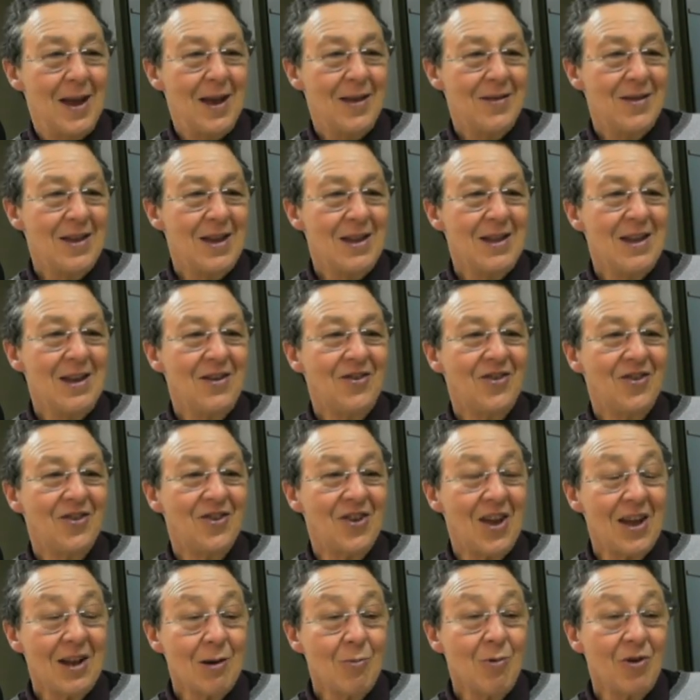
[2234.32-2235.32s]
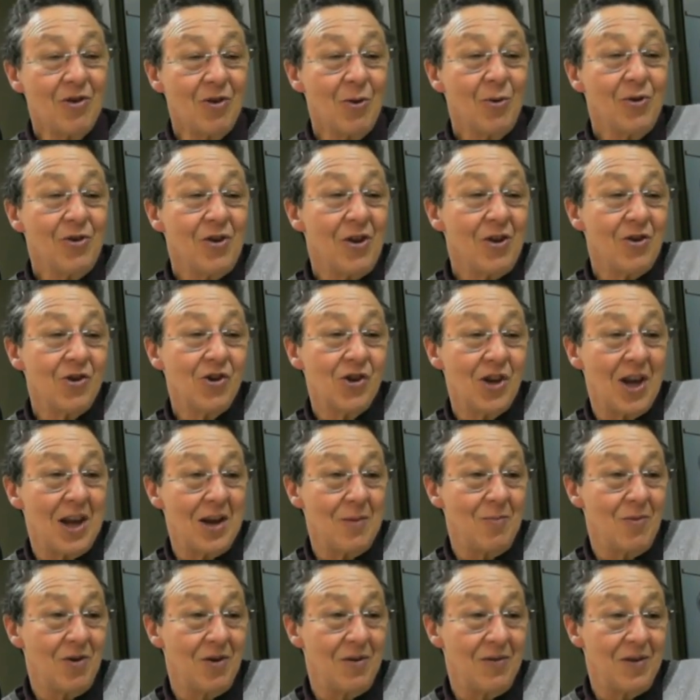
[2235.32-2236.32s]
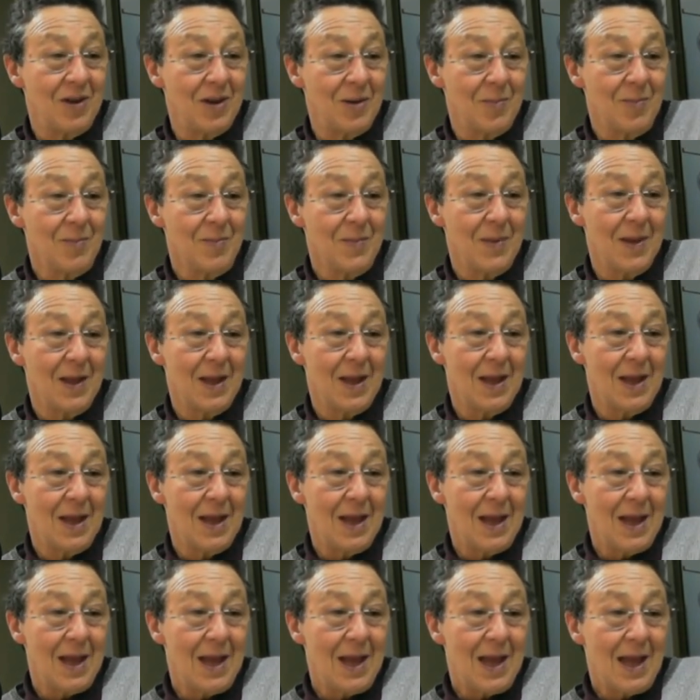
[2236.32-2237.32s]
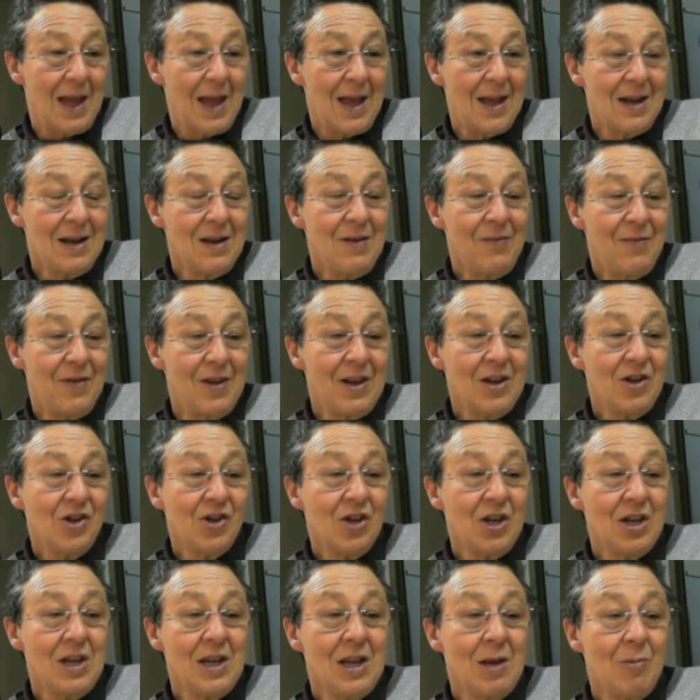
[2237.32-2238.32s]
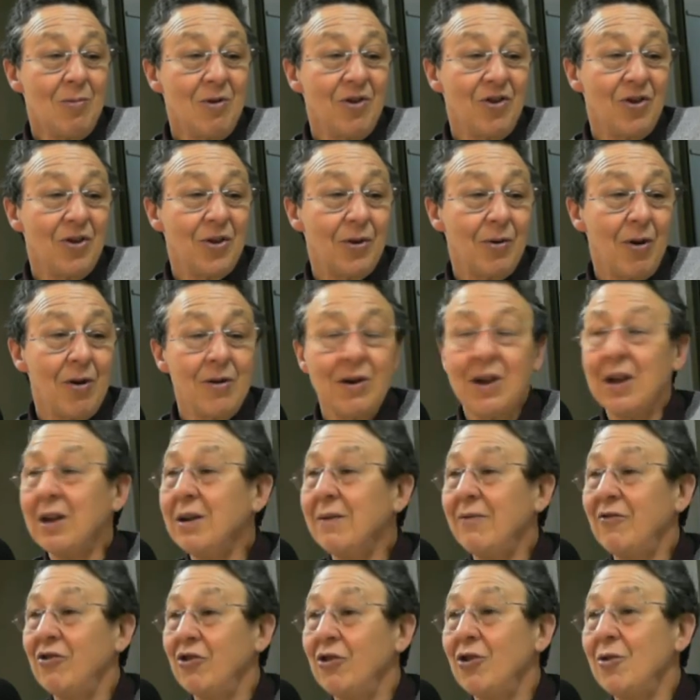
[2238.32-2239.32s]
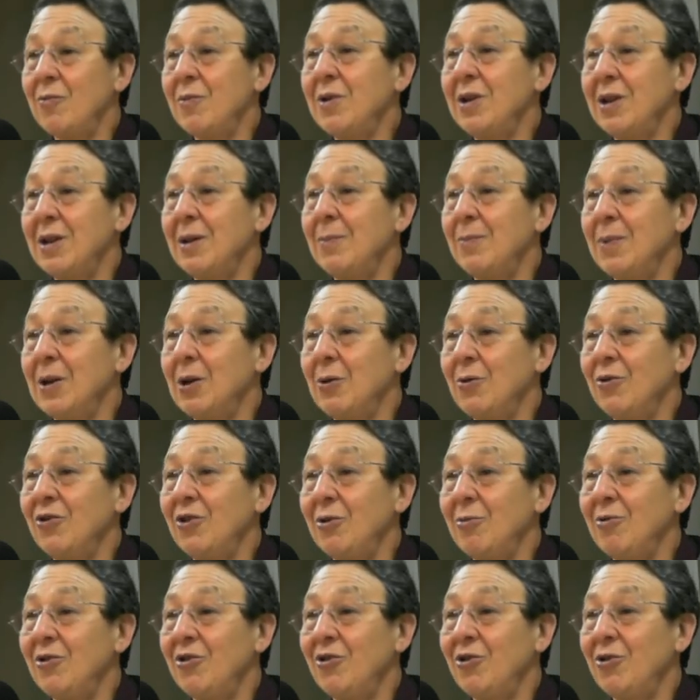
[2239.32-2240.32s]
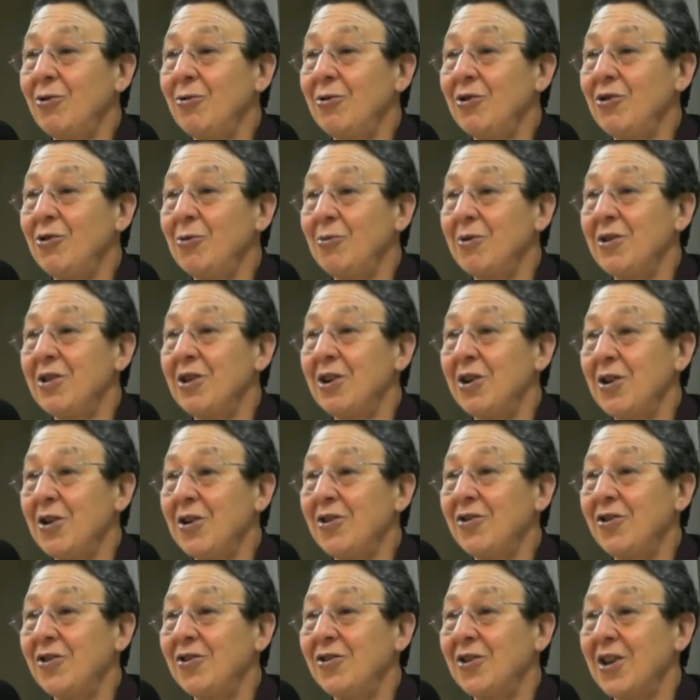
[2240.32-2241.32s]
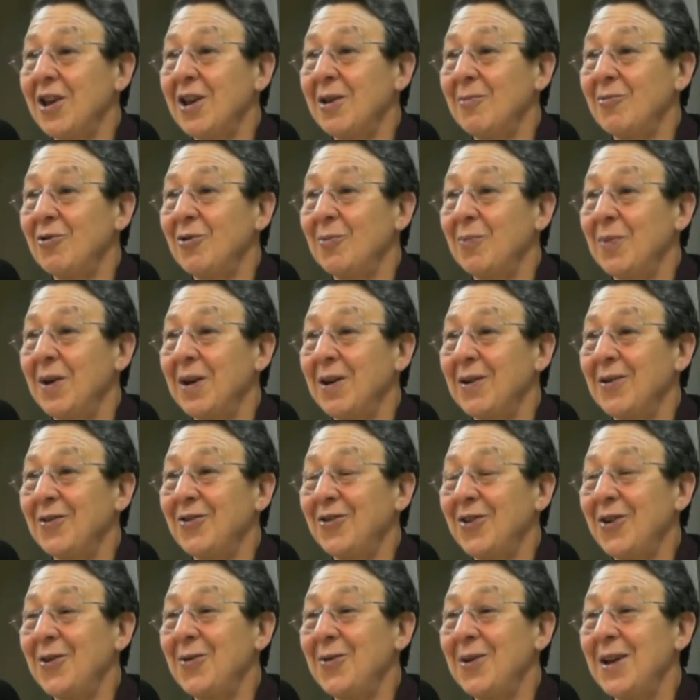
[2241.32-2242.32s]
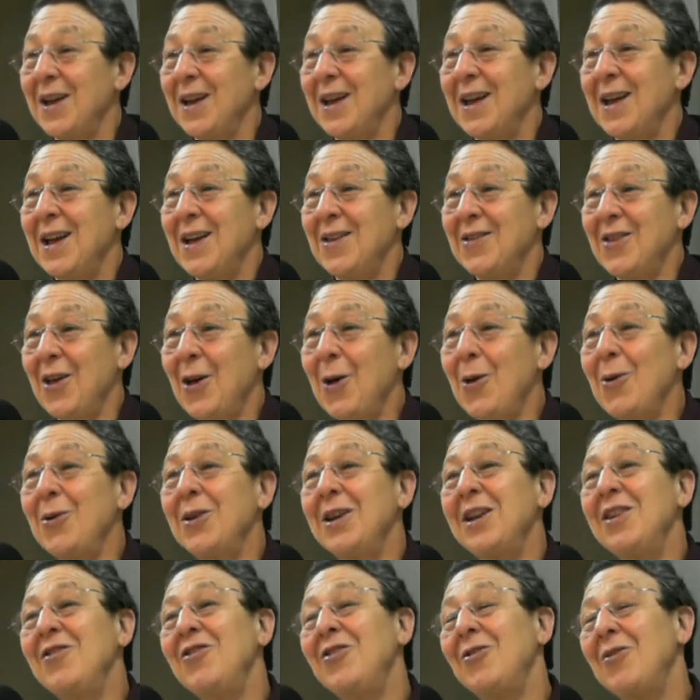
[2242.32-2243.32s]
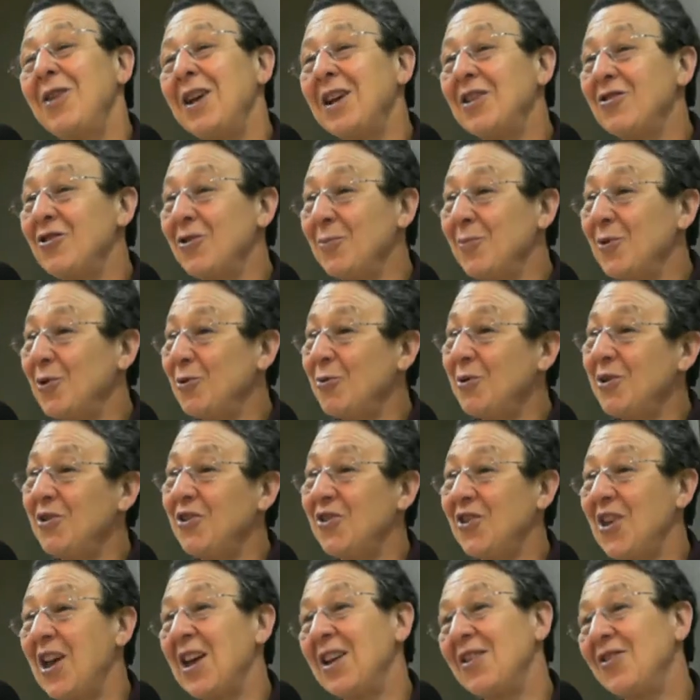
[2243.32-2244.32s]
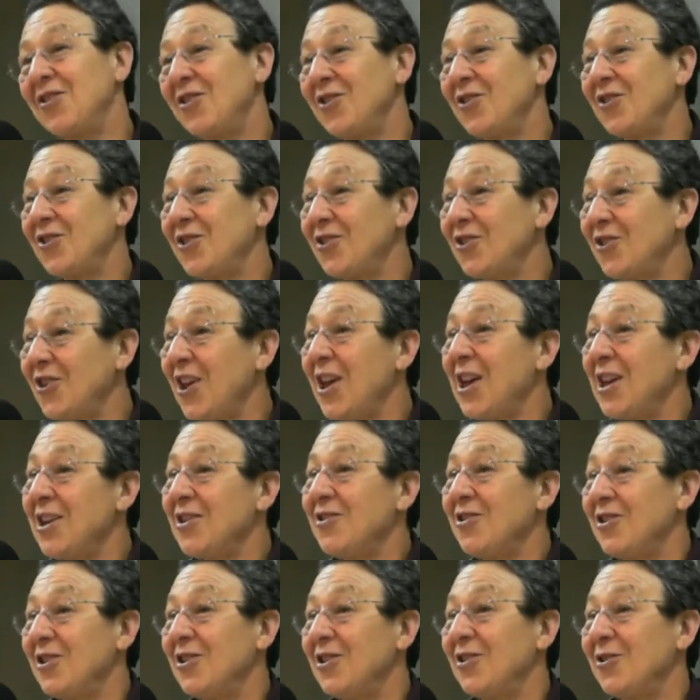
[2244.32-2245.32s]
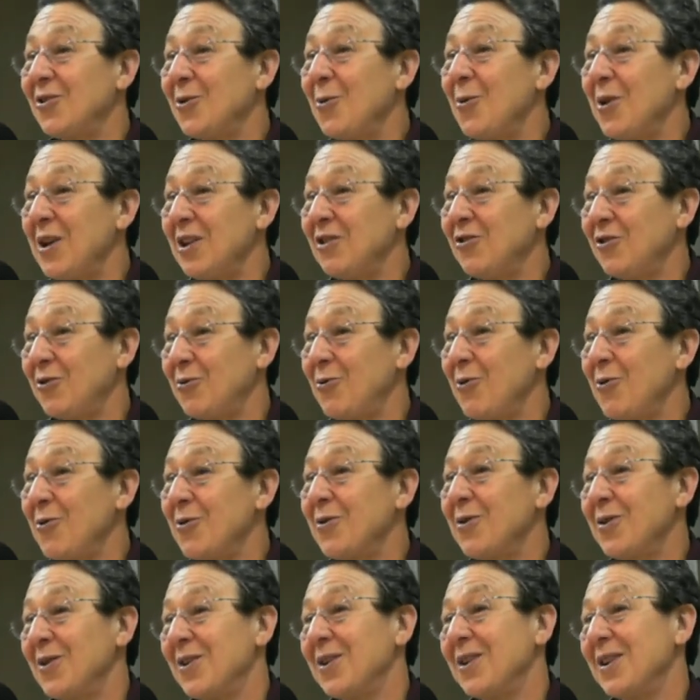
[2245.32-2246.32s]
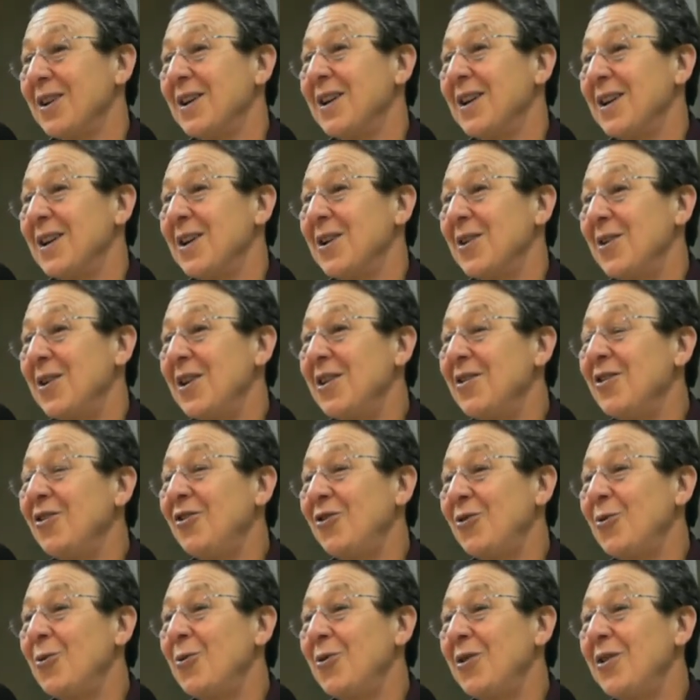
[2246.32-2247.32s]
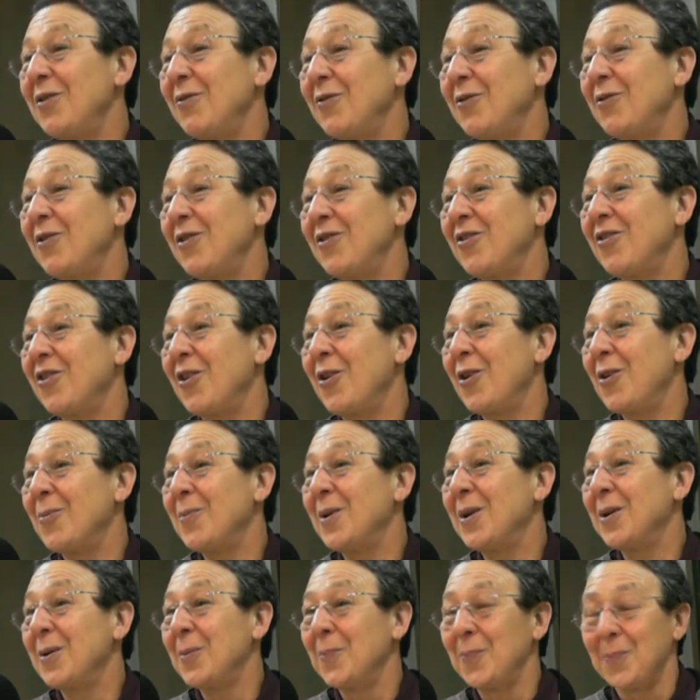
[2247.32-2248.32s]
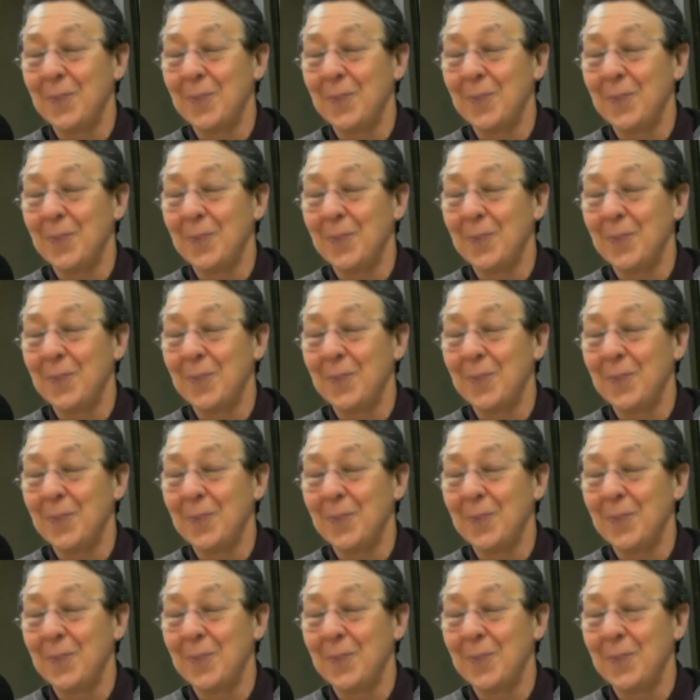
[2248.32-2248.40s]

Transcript: And then his son was also ashamed of him. And eventually he was thrown out of Germany because he was Jewish when the Nazis came to power. So the whole interaction between science and society is quite strong in the story of Fritz Haber.